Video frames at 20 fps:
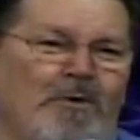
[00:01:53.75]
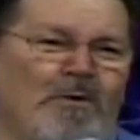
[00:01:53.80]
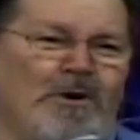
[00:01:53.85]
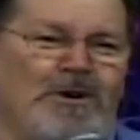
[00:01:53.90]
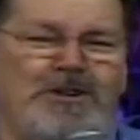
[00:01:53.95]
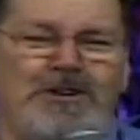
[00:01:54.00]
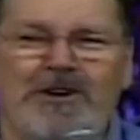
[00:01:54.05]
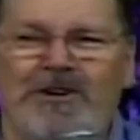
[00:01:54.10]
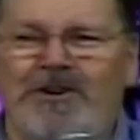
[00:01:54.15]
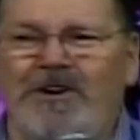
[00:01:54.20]

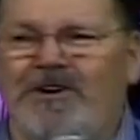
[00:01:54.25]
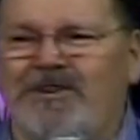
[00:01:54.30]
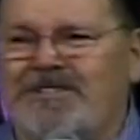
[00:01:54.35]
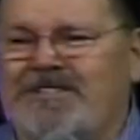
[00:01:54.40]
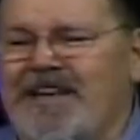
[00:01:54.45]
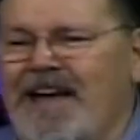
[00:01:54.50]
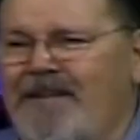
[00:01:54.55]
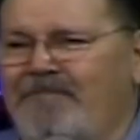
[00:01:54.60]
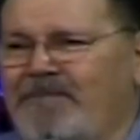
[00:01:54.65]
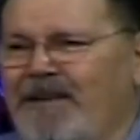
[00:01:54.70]
"Would you do
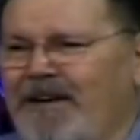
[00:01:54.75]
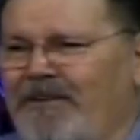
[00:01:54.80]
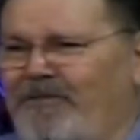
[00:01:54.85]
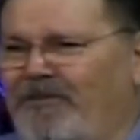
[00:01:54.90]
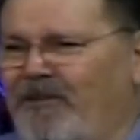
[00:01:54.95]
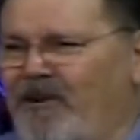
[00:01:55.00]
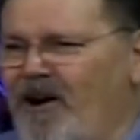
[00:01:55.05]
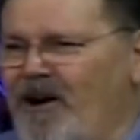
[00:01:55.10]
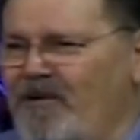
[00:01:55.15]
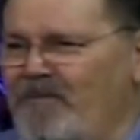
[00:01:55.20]
something
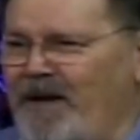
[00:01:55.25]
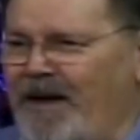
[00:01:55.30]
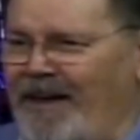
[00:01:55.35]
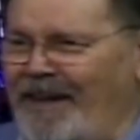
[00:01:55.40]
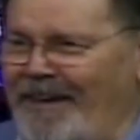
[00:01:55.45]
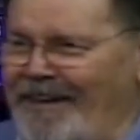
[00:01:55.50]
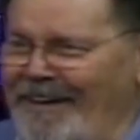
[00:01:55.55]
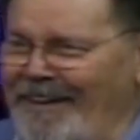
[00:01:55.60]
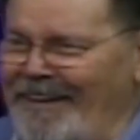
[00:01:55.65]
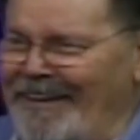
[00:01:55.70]
for
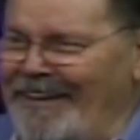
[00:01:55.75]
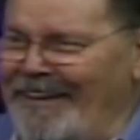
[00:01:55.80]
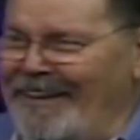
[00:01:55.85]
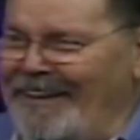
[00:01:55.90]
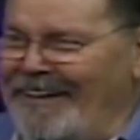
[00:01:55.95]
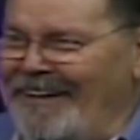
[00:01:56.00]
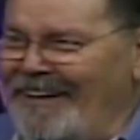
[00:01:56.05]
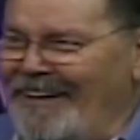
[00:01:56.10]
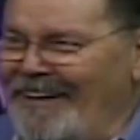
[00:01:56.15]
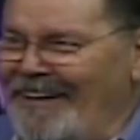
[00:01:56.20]
me?"
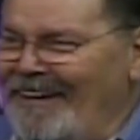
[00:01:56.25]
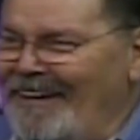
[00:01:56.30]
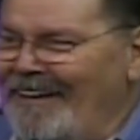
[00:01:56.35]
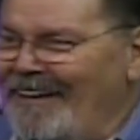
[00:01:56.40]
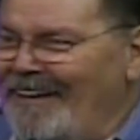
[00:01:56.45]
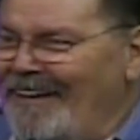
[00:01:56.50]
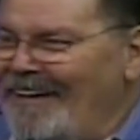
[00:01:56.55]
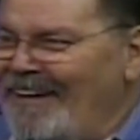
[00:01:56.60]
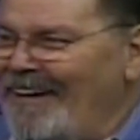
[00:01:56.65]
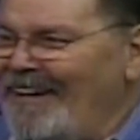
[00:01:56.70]

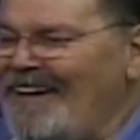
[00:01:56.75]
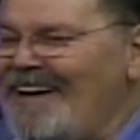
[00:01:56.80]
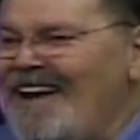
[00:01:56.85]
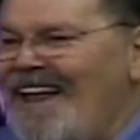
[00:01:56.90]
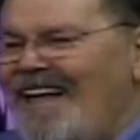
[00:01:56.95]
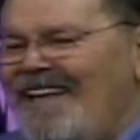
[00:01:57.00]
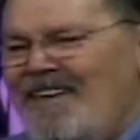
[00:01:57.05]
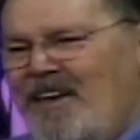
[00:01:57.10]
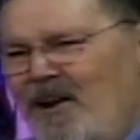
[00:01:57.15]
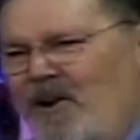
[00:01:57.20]
And,
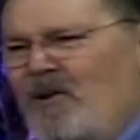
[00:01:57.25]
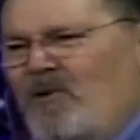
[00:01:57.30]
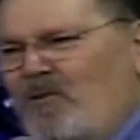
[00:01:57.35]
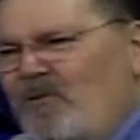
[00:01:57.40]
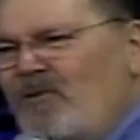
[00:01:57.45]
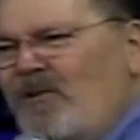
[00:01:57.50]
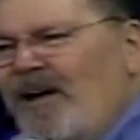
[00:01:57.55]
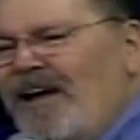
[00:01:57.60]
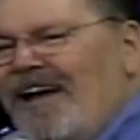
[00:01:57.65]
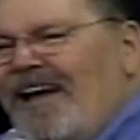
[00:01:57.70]
you
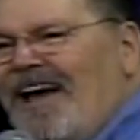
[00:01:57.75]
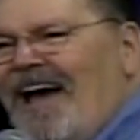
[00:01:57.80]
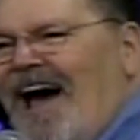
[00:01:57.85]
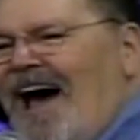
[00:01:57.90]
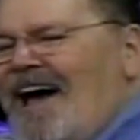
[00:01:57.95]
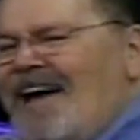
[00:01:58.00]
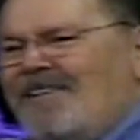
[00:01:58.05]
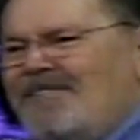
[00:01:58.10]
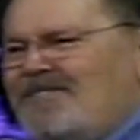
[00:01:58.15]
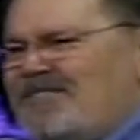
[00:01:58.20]
know,
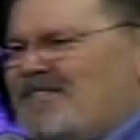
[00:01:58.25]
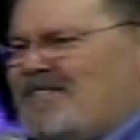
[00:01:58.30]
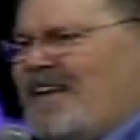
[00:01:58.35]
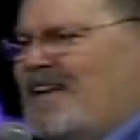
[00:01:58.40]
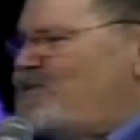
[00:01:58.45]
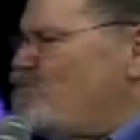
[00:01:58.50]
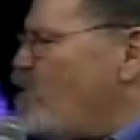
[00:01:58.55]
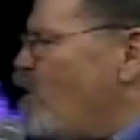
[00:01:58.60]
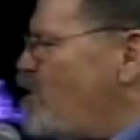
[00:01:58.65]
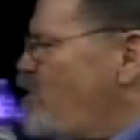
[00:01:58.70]
I
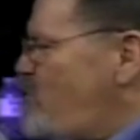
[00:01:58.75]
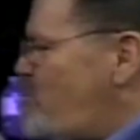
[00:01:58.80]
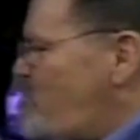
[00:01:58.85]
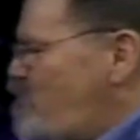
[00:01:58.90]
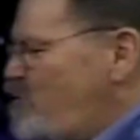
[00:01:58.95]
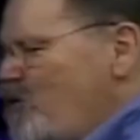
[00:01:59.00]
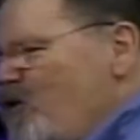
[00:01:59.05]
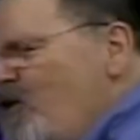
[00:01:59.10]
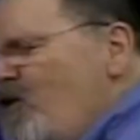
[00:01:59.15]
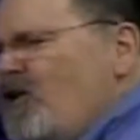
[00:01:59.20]
says, "Well,
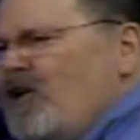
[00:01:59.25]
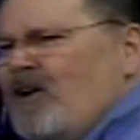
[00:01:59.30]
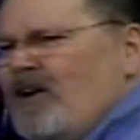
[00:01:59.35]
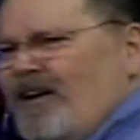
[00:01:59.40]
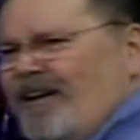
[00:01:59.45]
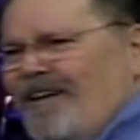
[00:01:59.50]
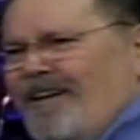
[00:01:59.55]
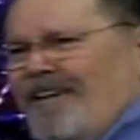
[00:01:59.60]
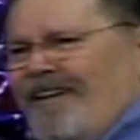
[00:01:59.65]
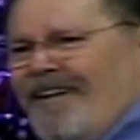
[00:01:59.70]

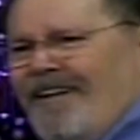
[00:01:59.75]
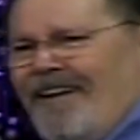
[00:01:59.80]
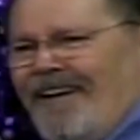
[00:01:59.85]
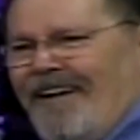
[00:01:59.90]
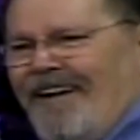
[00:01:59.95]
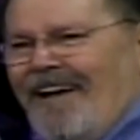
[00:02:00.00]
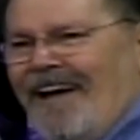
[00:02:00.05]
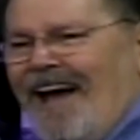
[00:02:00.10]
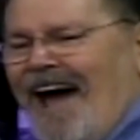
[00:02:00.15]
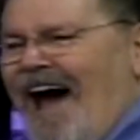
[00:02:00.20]
sure."
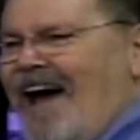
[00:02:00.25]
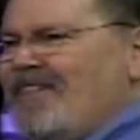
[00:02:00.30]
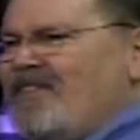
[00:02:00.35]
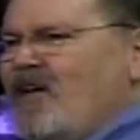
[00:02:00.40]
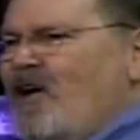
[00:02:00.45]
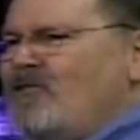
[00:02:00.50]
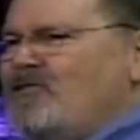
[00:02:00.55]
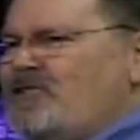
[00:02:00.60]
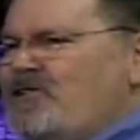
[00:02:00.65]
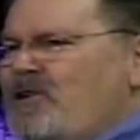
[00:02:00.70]
I
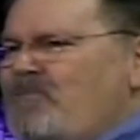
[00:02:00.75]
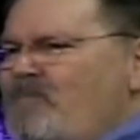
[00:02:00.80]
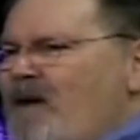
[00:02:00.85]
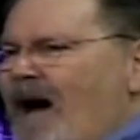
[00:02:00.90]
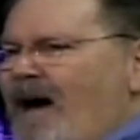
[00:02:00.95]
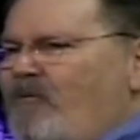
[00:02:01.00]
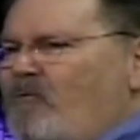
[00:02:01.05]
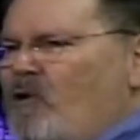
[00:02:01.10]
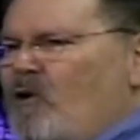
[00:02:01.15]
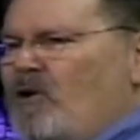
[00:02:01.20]
thought she
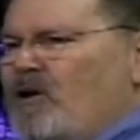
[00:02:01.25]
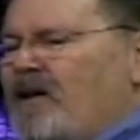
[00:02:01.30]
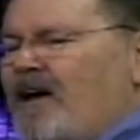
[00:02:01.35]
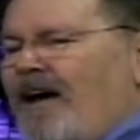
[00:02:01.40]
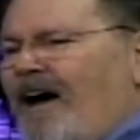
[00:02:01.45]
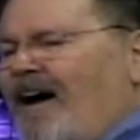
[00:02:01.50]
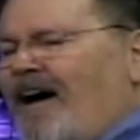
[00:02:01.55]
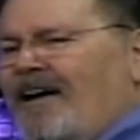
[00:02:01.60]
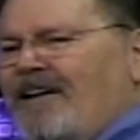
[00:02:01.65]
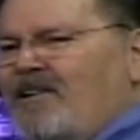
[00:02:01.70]
might want
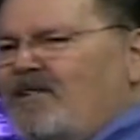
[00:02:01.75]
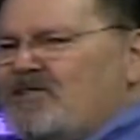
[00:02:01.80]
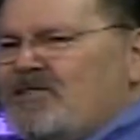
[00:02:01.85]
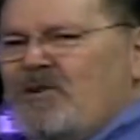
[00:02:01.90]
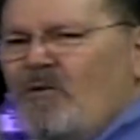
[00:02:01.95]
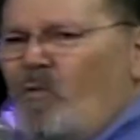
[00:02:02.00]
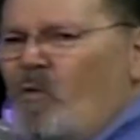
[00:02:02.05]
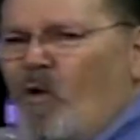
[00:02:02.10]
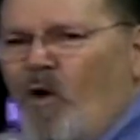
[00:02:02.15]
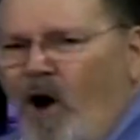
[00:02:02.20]

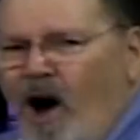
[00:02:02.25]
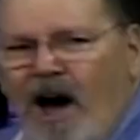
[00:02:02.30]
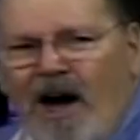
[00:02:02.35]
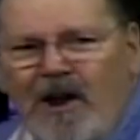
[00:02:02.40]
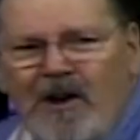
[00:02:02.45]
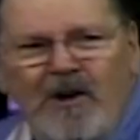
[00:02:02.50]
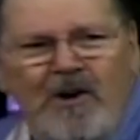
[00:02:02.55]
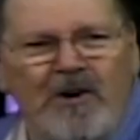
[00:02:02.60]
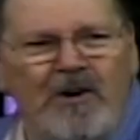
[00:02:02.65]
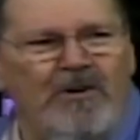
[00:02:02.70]
some
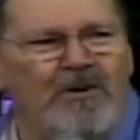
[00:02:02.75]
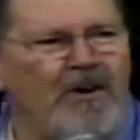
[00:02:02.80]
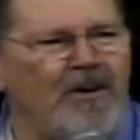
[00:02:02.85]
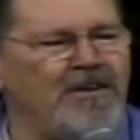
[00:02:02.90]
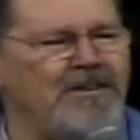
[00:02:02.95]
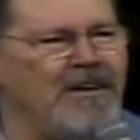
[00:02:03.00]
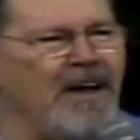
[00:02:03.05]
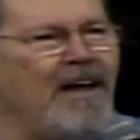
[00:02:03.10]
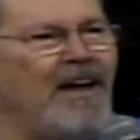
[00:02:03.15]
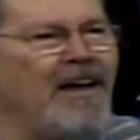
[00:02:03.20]
water or